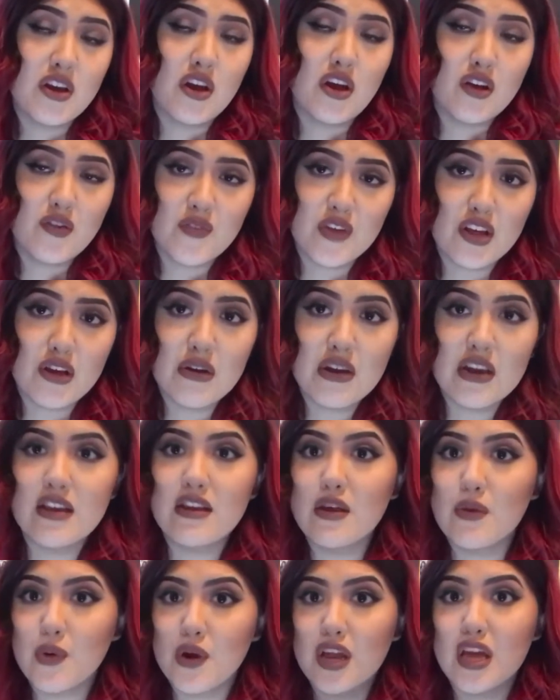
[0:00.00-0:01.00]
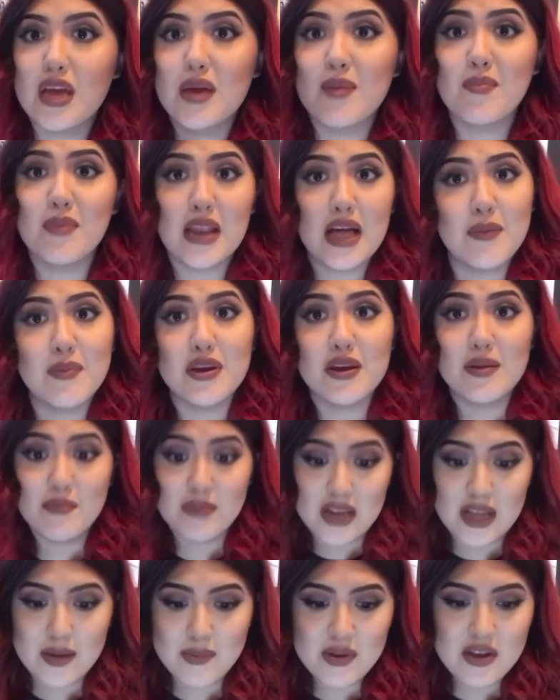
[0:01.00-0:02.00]
long video and I didn't want to keep blabbing and
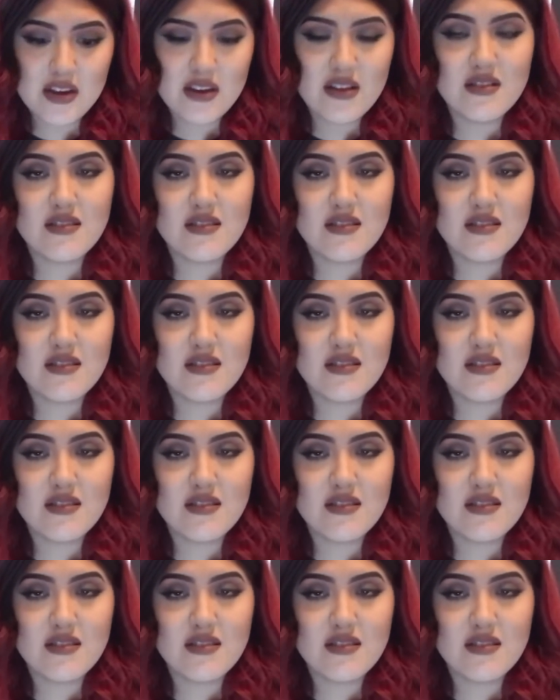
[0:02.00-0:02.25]
blabbing,